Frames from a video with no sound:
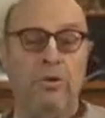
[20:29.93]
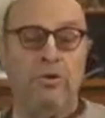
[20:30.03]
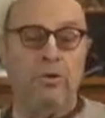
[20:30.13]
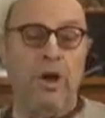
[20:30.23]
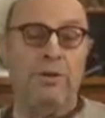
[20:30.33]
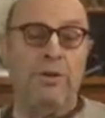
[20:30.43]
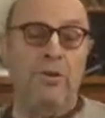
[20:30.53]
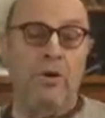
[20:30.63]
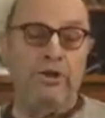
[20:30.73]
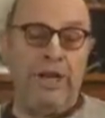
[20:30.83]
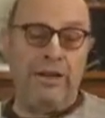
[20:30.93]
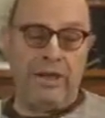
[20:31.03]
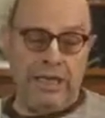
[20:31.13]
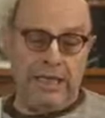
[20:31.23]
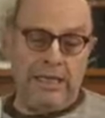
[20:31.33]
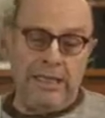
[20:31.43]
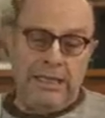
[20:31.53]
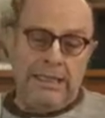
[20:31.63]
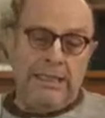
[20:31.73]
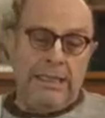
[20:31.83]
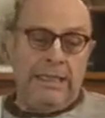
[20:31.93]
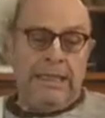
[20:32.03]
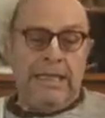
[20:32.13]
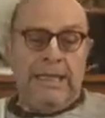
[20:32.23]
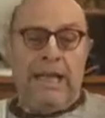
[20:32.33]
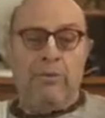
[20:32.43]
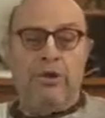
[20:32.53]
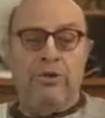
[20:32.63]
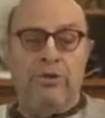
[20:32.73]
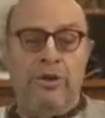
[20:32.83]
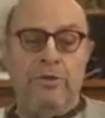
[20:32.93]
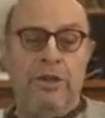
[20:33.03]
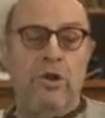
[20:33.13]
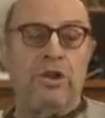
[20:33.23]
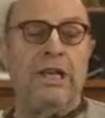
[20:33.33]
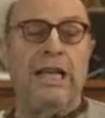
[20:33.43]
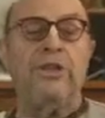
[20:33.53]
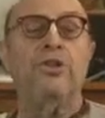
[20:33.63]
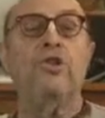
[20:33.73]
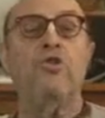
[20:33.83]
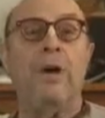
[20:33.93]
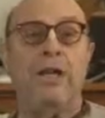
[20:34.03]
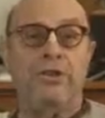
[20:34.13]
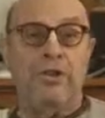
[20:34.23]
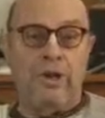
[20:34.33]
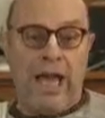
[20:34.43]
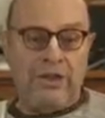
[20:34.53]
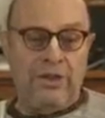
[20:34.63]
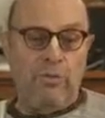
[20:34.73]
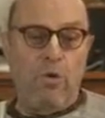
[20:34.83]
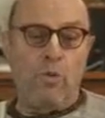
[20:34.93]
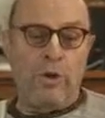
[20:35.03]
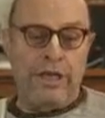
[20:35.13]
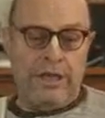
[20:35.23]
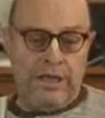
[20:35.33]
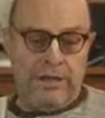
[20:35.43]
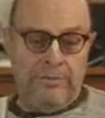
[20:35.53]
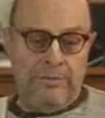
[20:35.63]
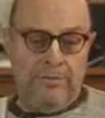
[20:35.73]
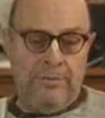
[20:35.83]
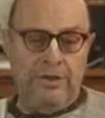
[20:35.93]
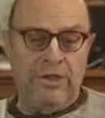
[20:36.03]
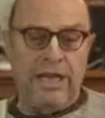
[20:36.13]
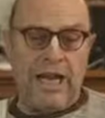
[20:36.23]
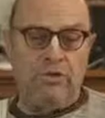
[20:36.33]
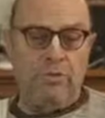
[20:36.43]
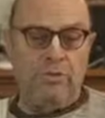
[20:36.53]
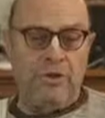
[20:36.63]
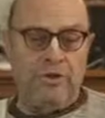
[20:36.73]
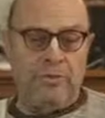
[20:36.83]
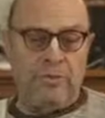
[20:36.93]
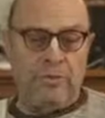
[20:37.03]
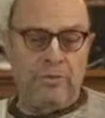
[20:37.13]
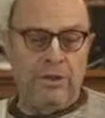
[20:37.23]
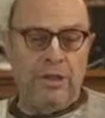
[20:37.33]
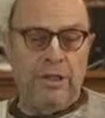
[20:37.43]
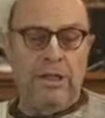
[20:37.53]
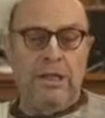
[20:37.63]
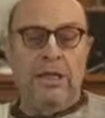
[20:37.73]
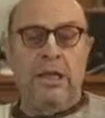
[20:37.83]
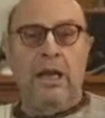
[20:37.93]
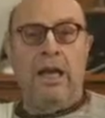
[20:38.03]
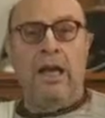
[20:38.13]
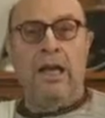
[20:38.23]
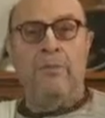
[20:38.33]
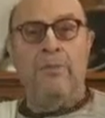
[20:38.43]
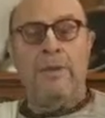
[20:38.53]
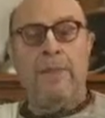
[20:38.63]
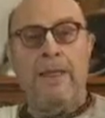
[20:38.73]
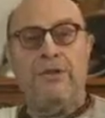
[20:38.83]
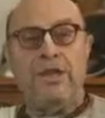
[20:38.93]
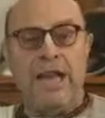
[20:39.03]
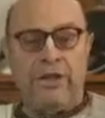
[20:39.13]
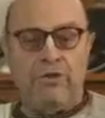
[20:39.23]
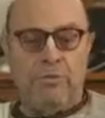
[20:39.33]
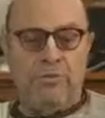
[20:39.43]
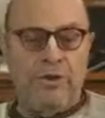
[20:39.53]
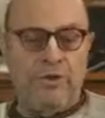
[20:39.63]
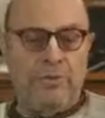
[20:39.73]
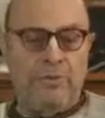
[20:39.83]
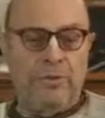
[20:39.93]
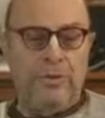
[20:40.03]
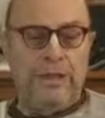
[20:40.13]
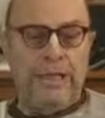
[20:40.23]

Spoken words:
Goswami points out here that we should simply not collect too much than actually what we need. It's a natural principle. It's a natural principle,